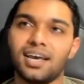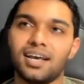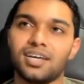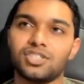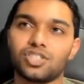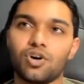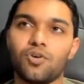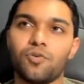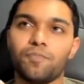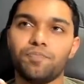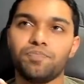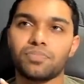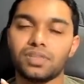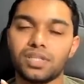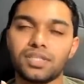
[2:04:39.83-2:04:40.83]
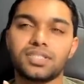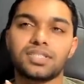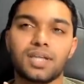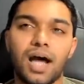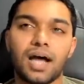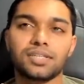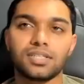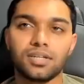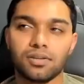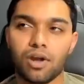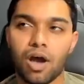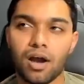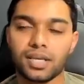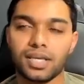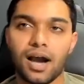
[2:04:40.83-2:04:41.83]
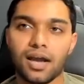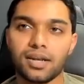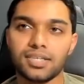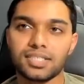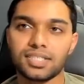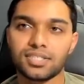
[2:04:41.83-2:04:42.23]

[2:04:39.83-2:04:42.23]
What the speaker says: So this is not to knock Giannis.